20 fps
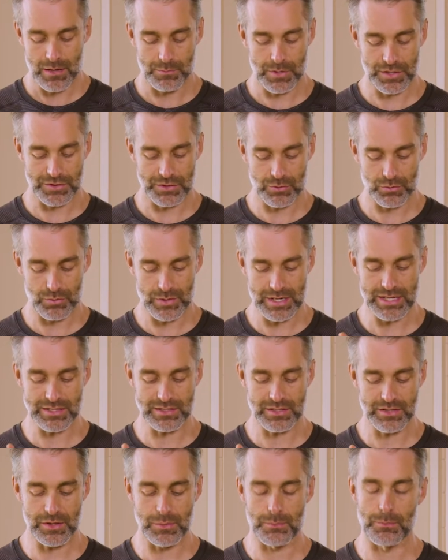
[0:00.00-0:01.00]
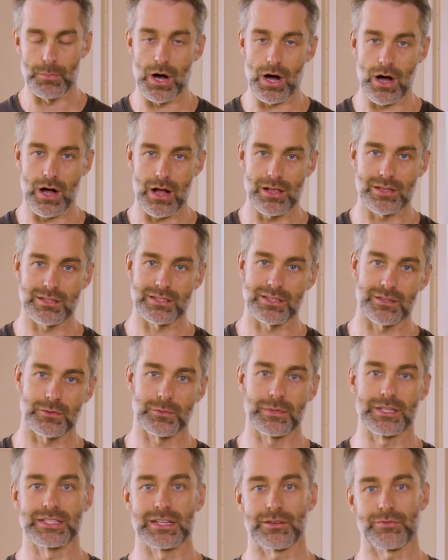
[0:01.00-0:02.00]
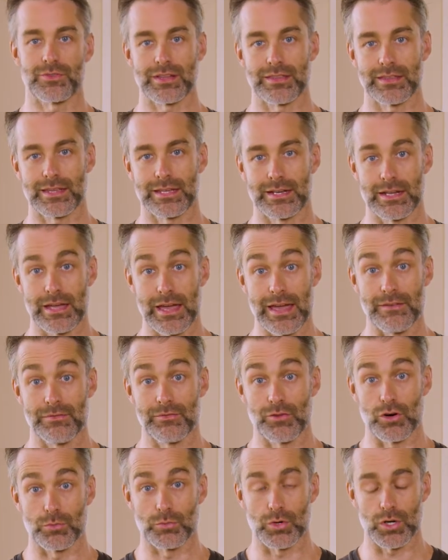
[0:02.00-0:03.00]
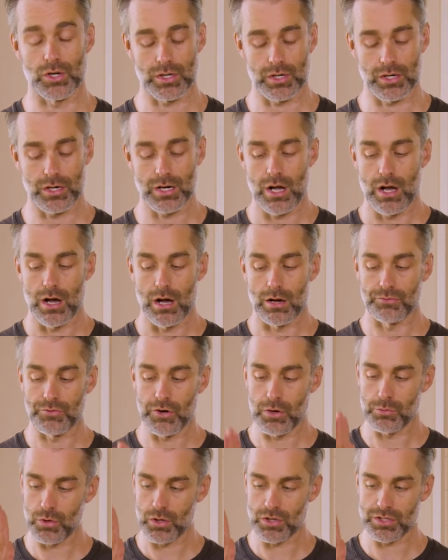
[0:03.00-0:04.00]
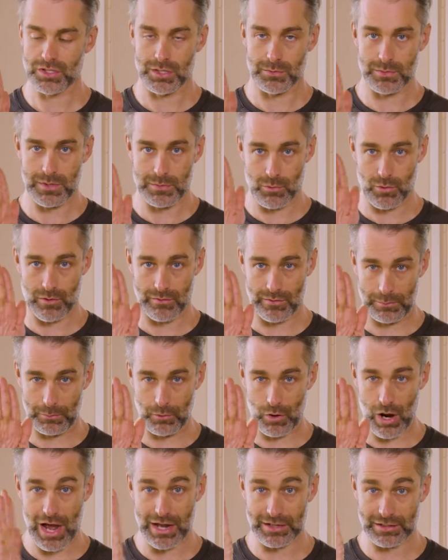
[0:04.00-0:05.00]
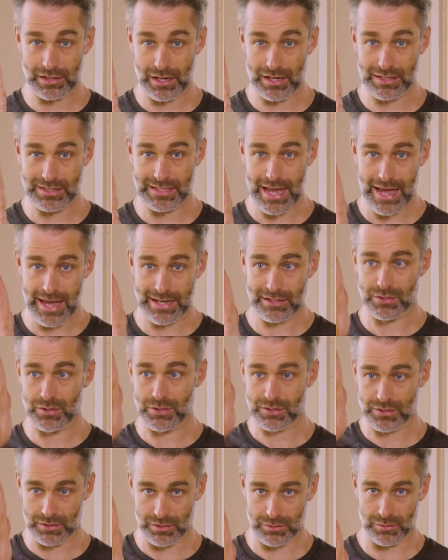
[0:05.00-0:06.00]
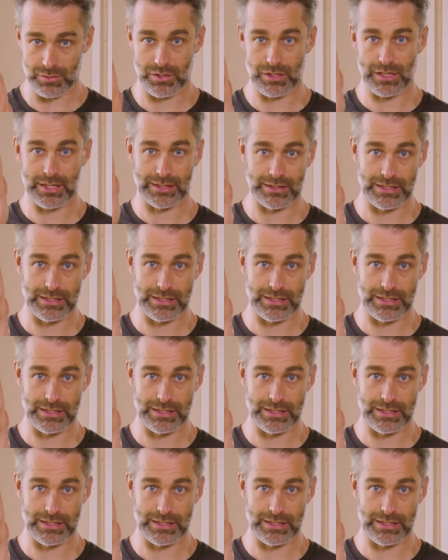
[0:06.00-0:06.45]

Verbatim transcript: But the reason the ball is a little bit different than a foam roller, a foam roller is gonna be more of a broad contact, so it's gonna roll like